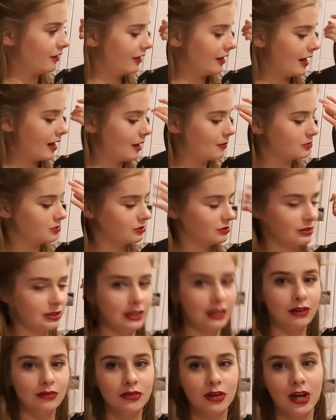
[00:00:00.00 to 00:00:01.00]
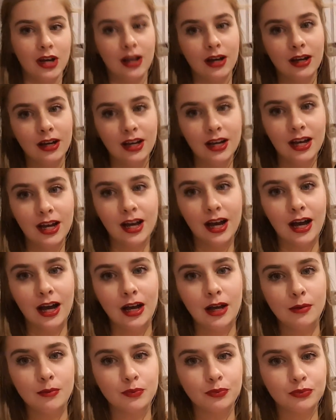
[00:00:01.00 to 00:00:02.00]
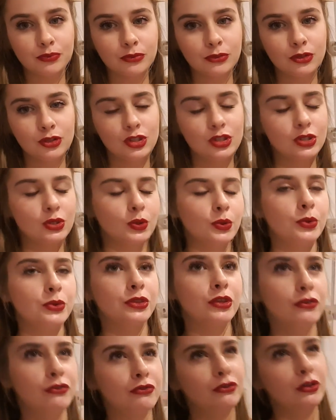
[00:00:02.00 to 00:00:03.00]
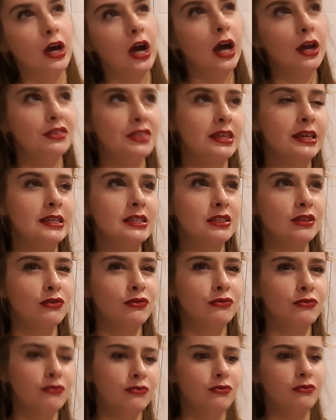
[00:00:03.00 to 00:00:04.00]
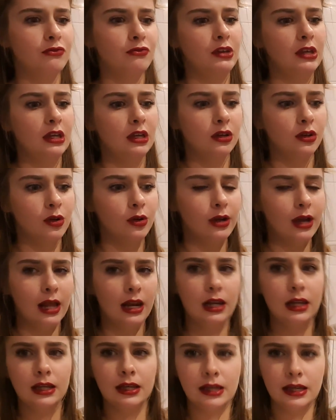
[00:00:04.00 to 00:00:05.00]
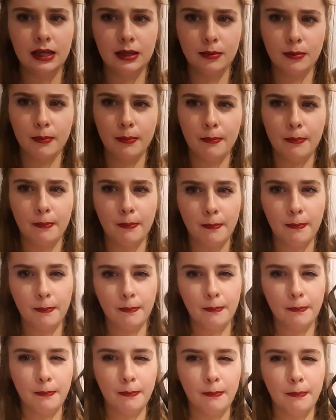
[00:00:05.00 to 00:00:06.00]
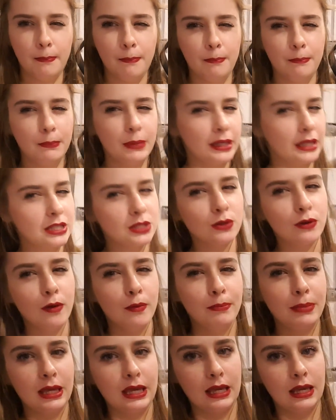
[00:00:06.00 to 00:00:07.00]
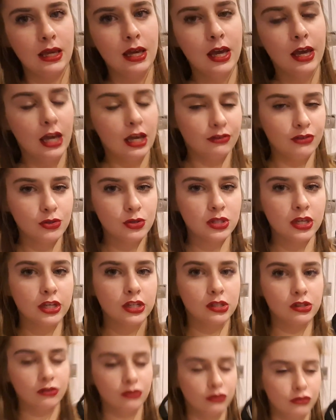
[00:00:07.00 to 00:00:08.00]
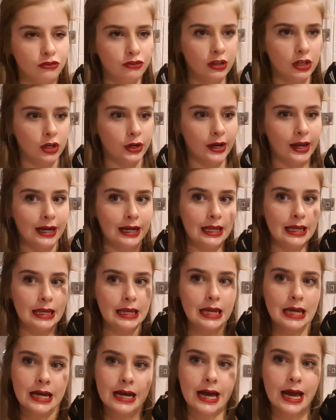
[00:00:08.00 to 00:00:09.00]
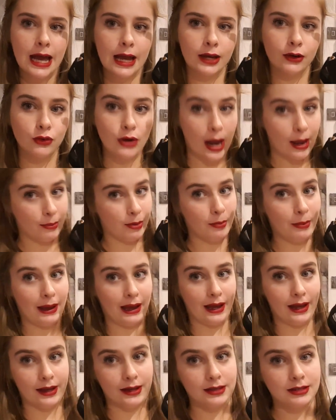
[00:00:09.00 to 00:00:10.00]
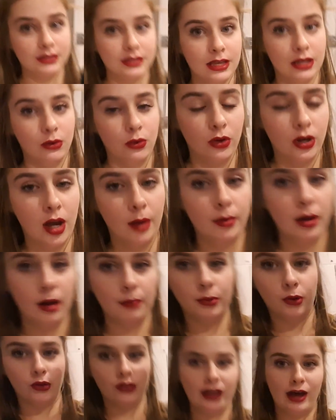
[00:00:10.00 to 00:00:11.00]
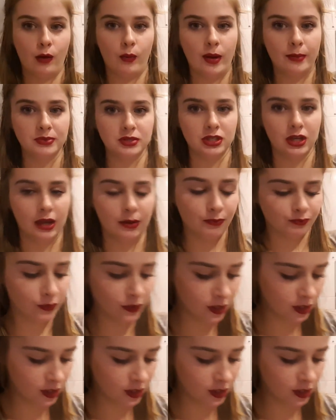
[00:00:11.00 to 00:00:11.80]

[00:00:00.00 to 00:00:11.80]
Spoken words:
I absolutely love her. She's called the... I think it's the Fiorelli... Begins with a B. If you search Fiorelli grab bags, it will come up on their website.